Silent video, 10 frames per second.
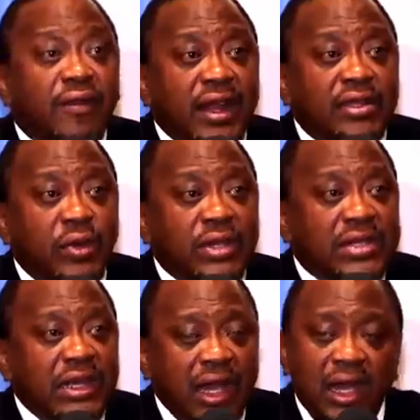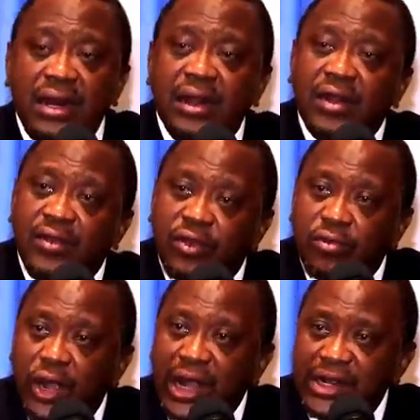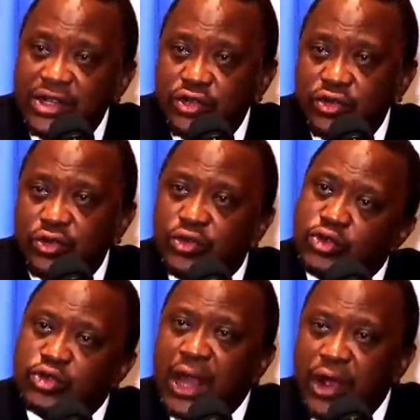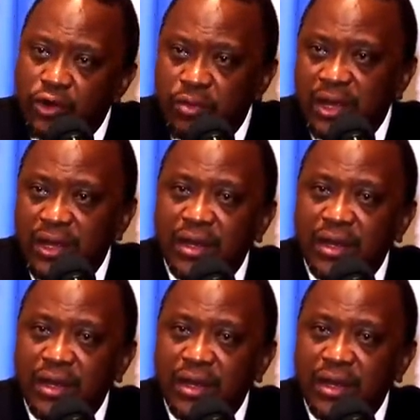flights once again from Mogadishu to Nairobi.